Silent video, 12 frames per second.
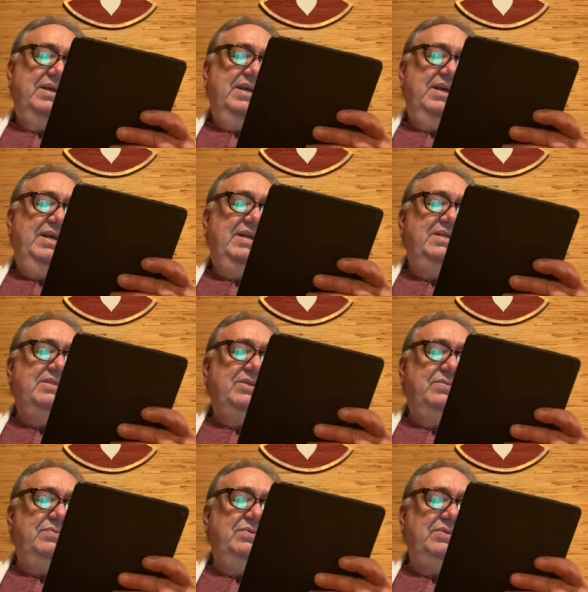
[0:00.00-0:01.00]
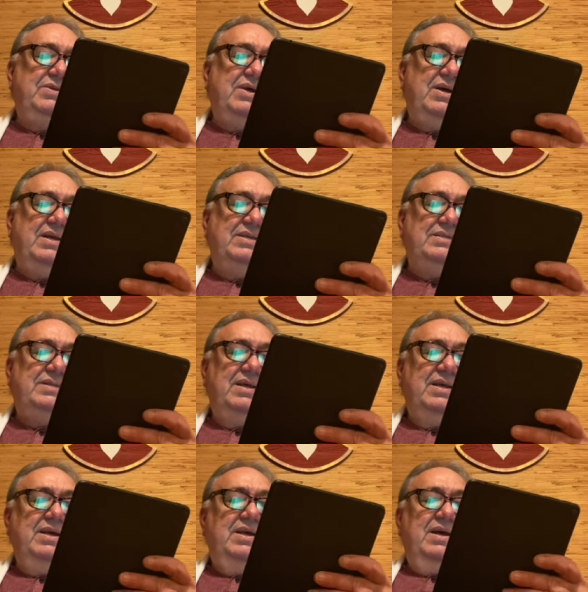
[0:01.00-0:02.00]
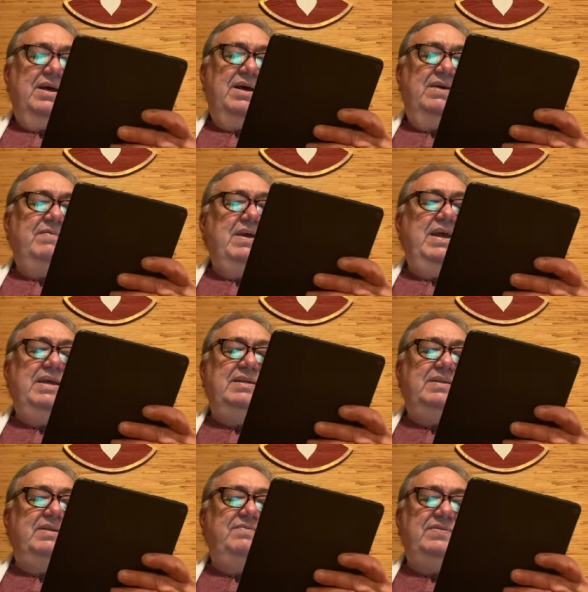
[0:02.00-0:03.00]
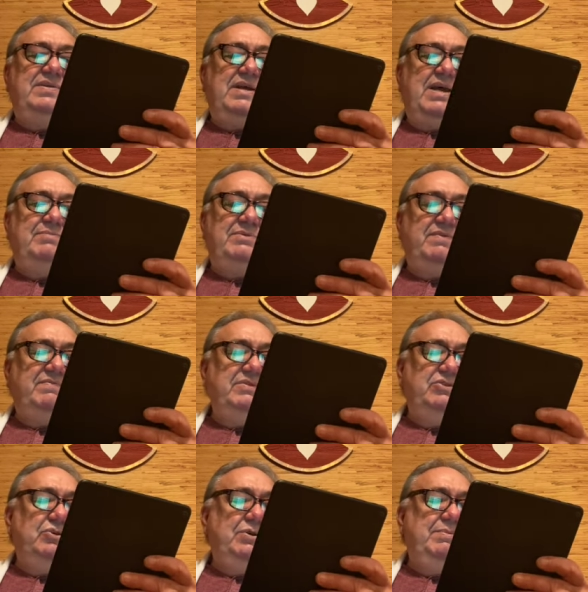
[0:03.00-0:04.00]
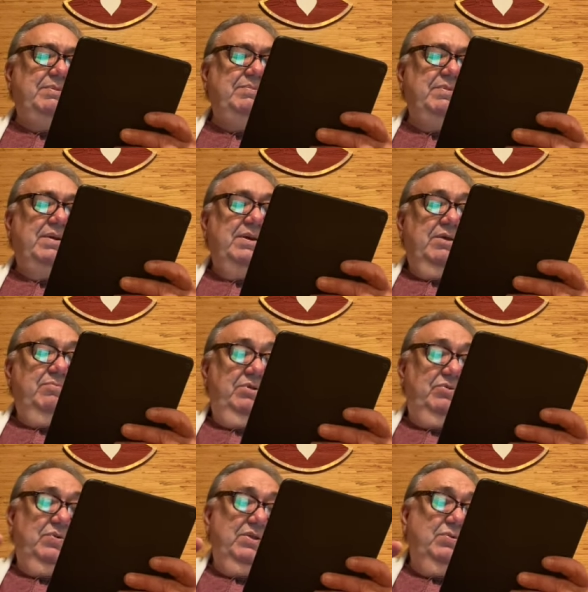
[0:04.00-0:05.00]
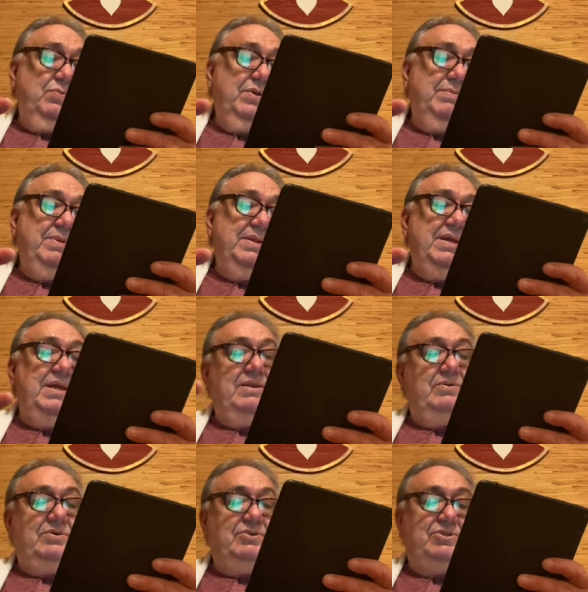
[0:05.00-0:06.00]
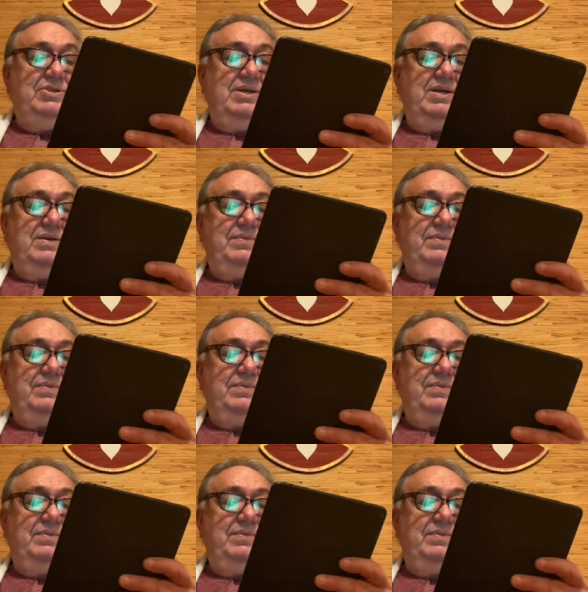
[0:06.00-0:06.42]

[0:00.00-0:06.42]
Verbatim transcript: It is the root cause of eight different types of enjoyment between the women and Krishna.